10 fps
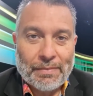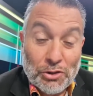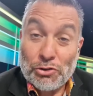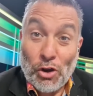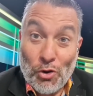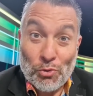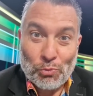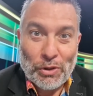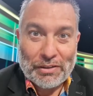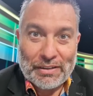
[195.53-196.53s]
So,
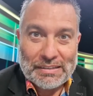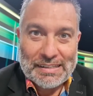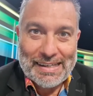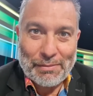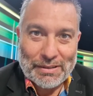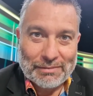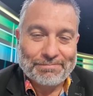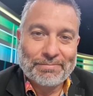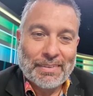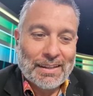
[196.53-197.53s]
week 37,
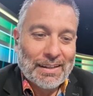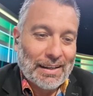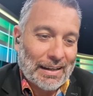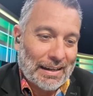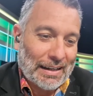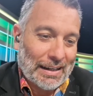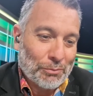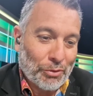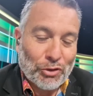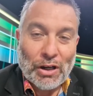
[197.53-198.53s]

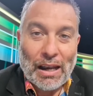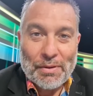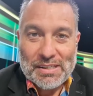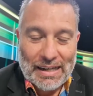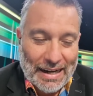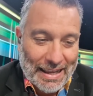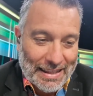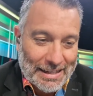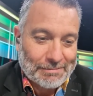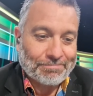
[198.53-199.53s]
and we've got Alaves
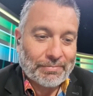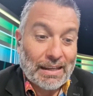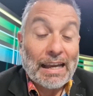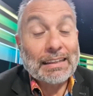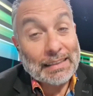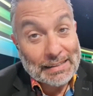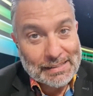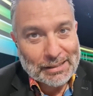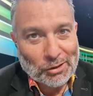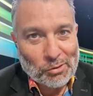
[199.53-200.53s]
Granada,
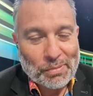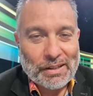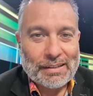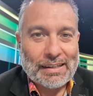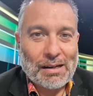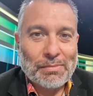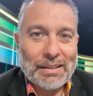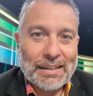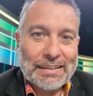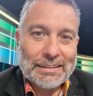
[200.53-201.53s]
Athletic Club Real
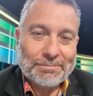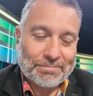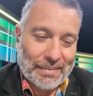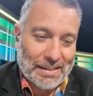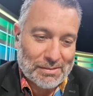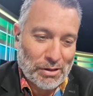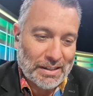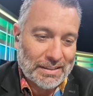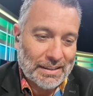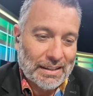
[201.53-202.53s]
Madrid, that's right.